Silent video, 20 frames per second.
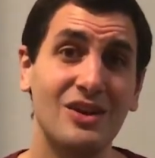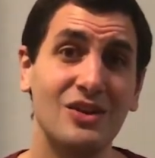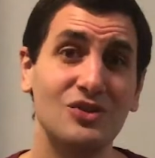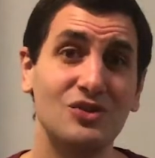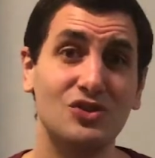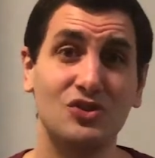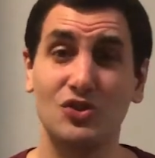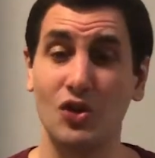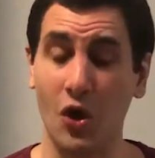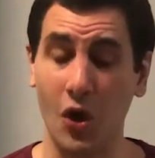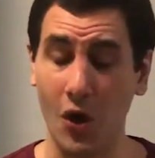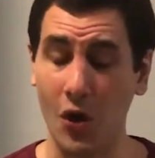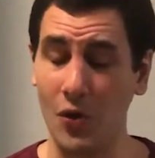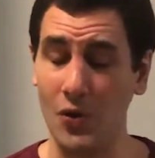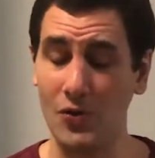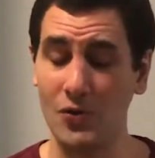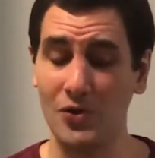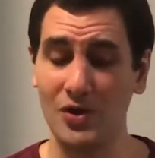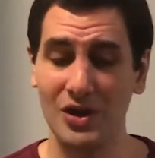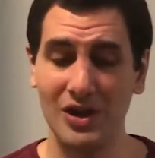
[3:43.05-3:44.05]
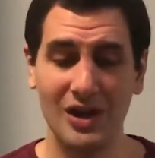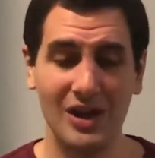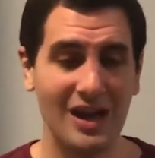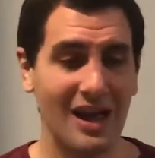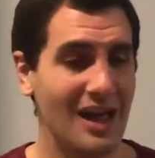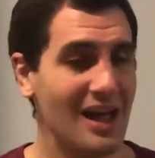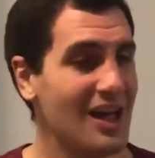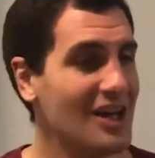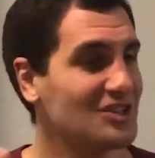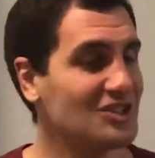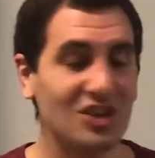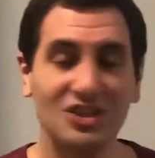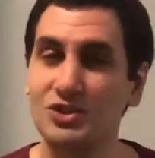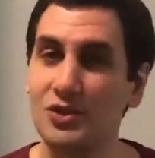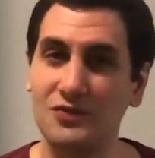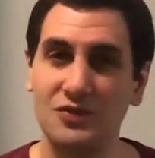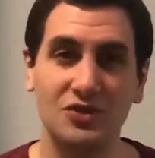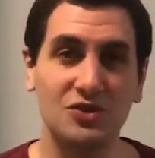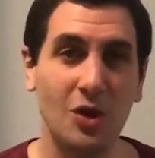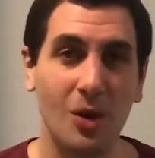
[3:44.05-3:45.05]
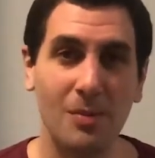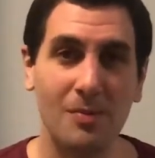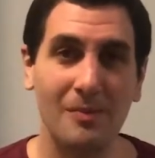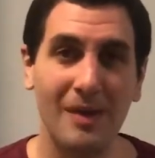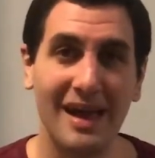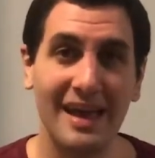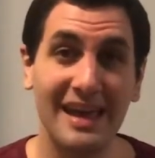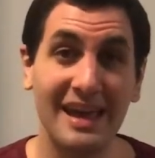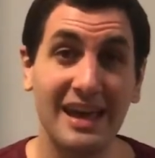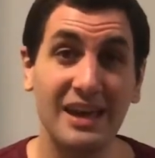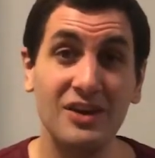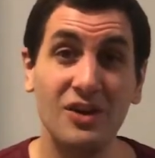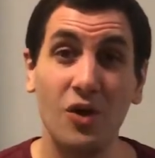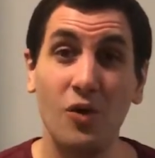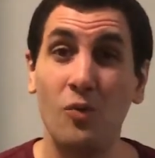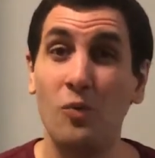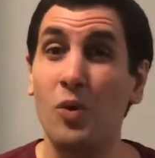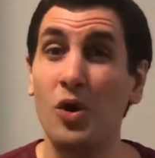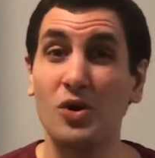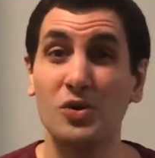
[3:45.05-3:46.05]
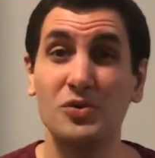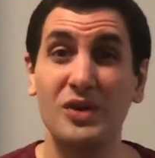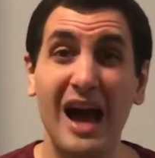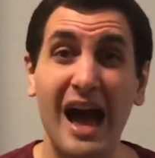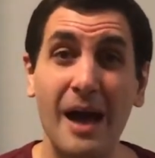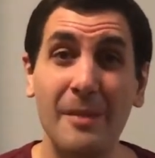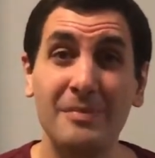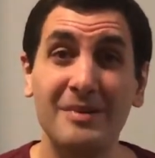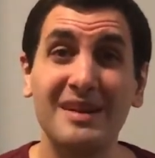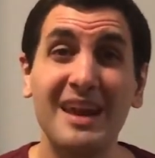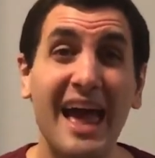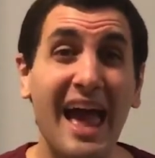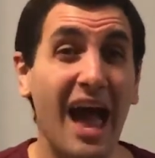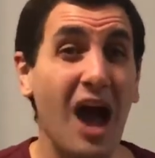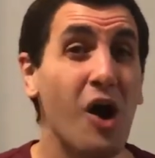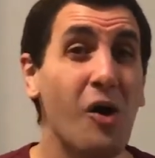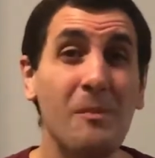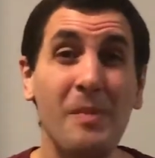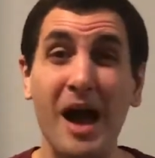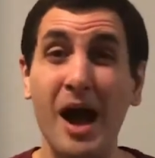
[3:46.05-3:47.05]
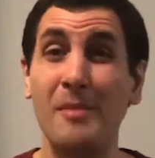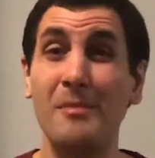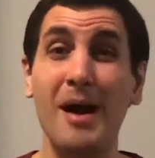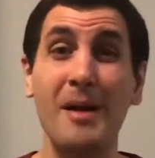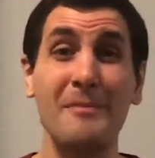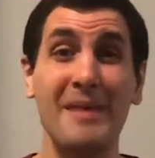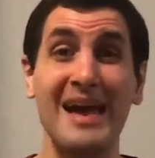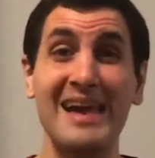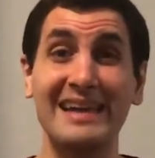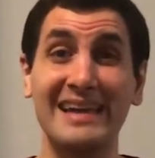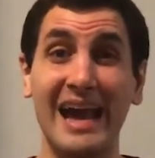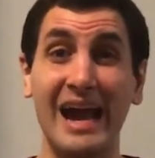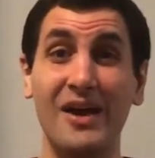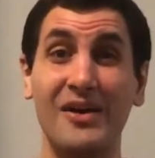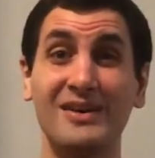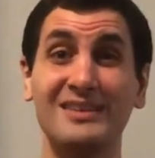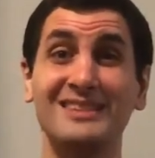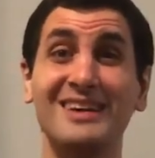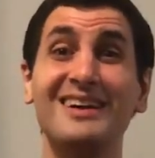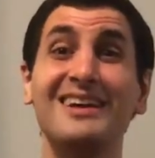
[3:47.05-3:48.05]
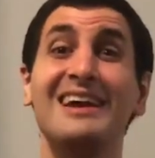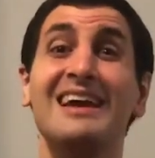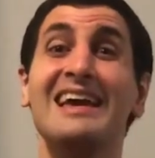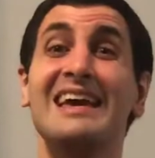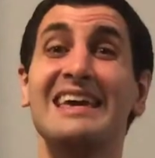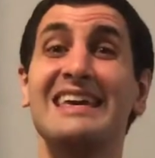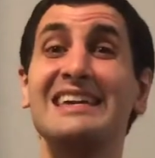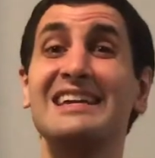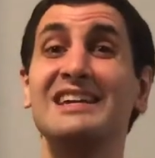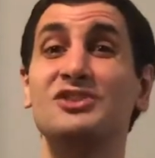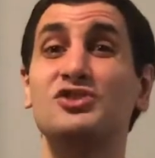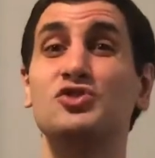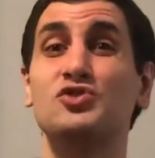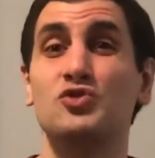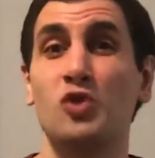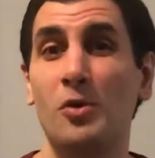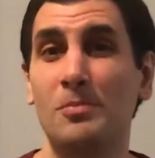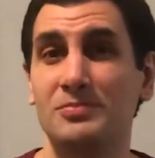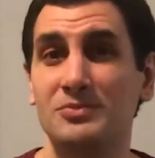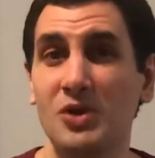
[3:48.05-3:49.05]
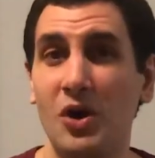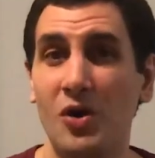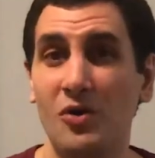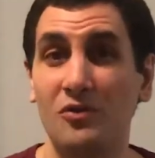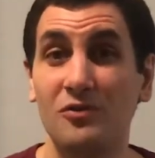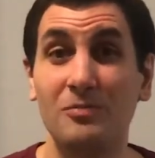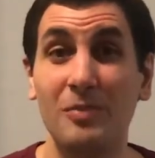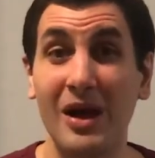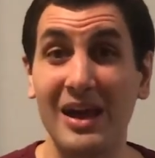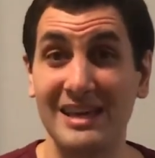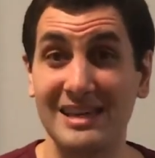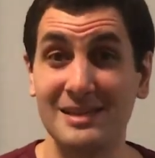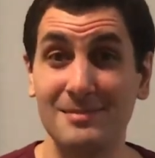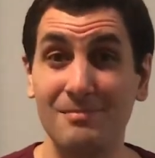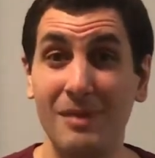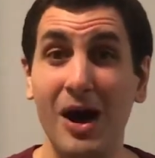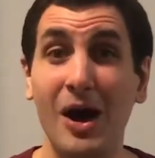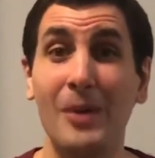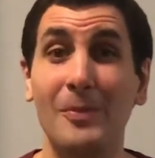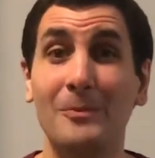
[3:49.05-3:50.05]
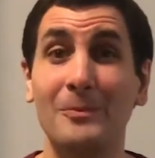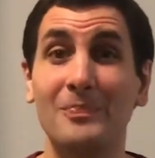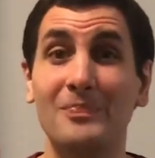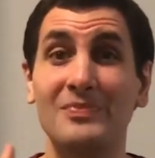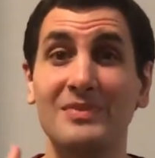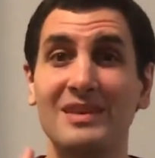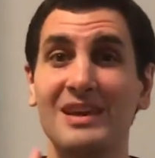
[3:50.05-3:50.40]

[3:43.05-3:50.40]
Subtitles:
So just off the top of my head, what could happen? How about my main character? He gets dropped off by his mum.